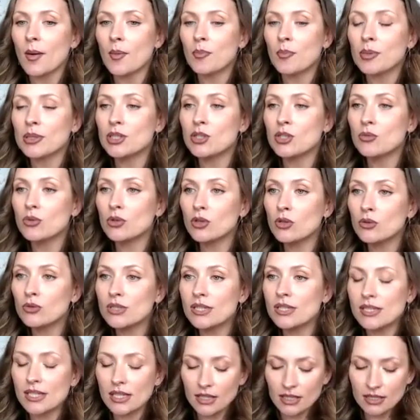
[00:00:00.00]
But you will
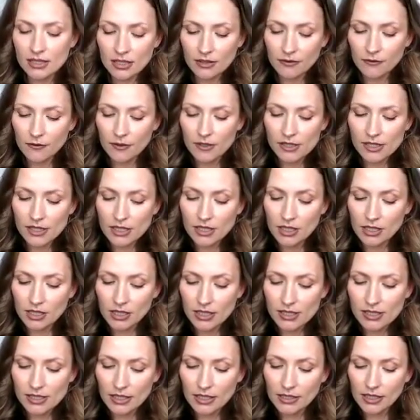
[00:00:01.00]
notice that the difference here
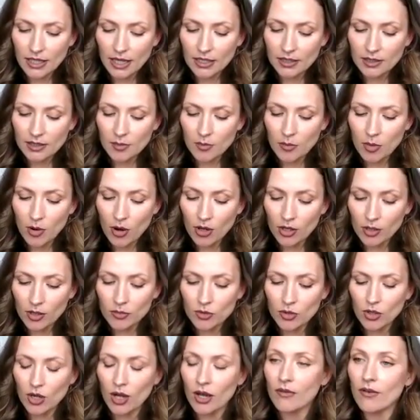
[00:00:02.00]
is that at the bottom
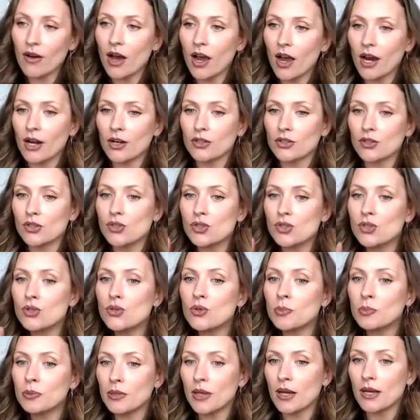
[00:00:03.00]
you have iron
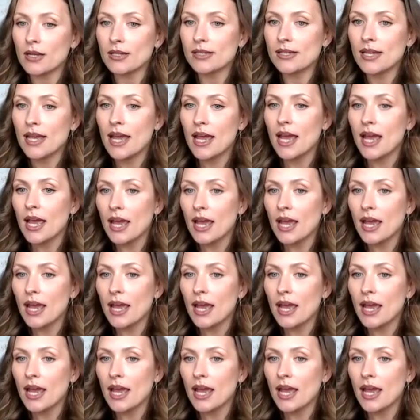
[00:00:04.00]
2 plus,